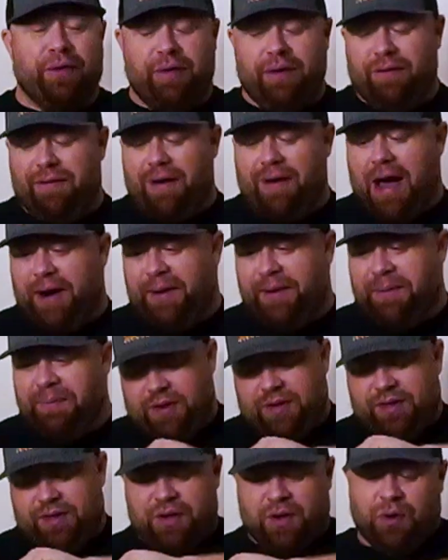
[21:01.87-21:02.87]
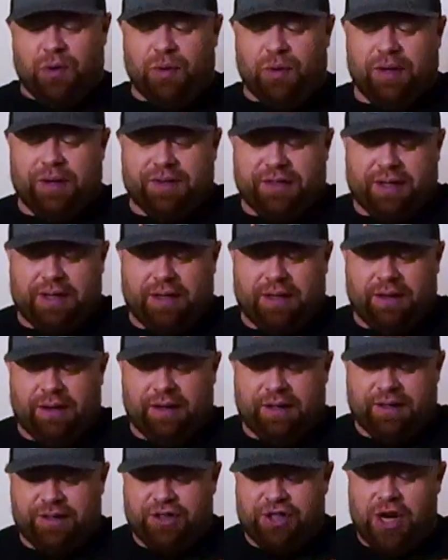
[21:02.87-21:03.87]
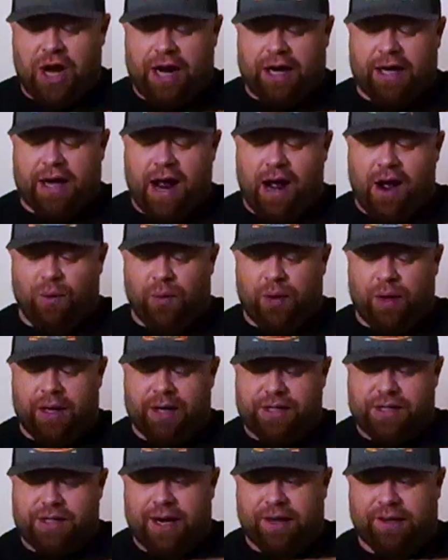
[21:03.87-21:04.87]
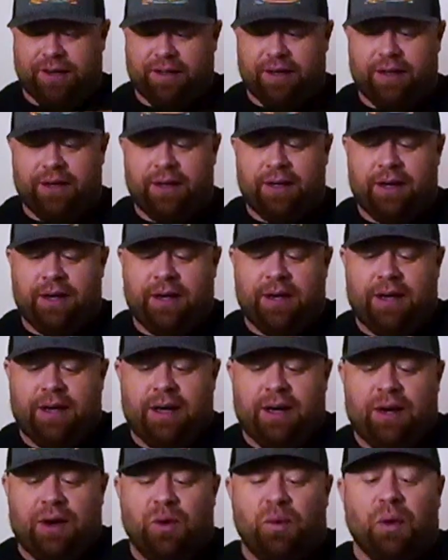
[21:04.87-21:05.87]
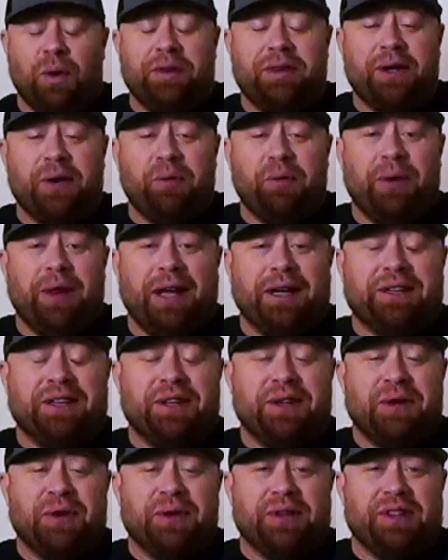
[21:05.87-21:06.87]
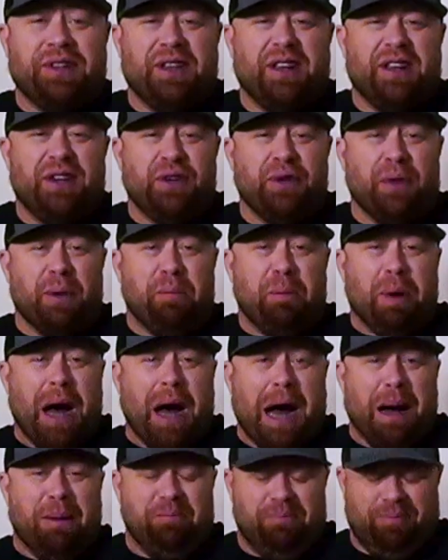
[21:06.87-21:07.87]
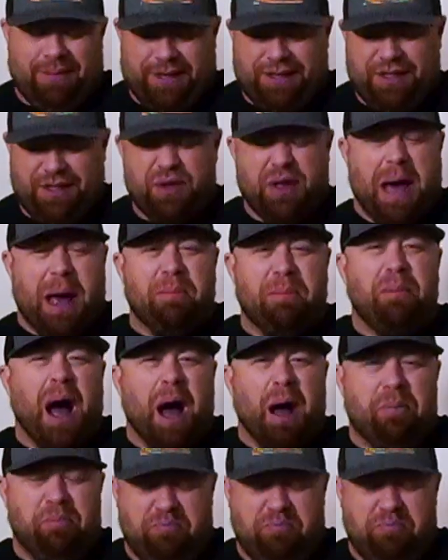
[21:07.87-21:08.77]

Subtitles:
Nevada. So let's check it out. We're gonna taste it. One thing we like to do is do the pop. Let's do that pop.